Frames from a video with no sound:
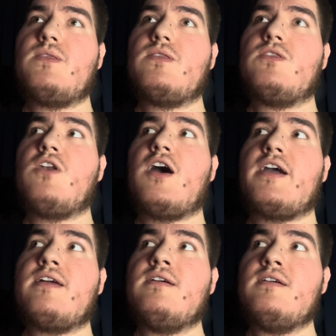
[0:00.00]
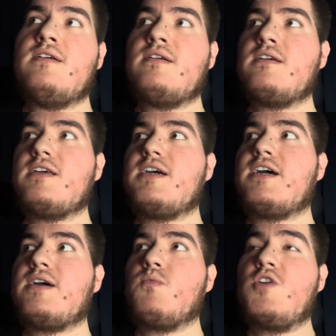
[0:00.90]
not,
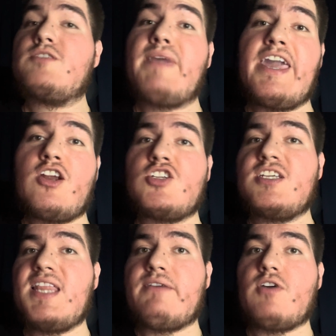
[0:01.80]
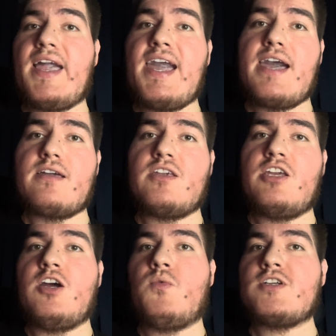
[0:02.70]
where's my energy level at?
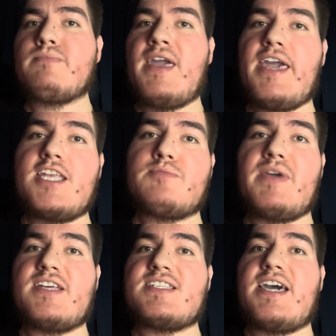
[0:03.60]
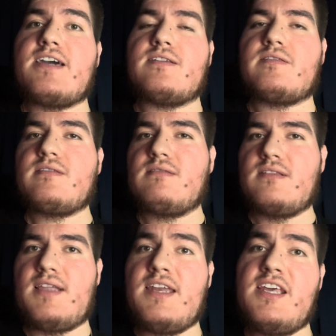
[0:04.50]
Where's my headspace at?
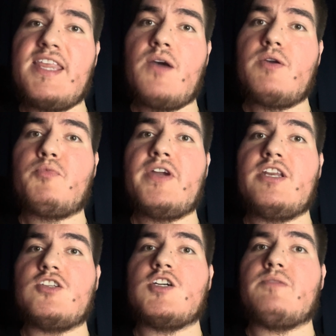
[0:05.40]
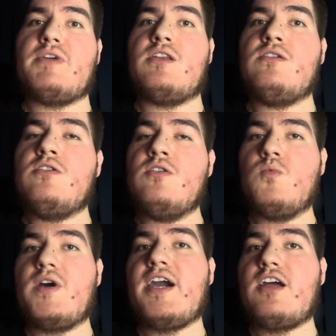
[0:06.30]
And then that would predetermine
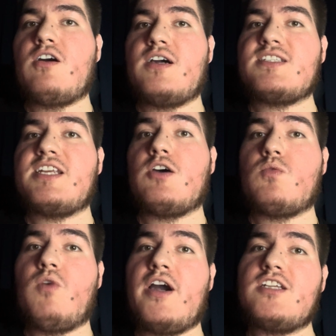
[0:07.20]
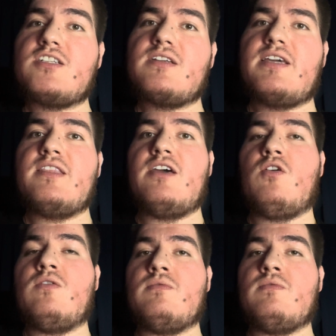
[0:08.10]
what kind of content I would watch, and then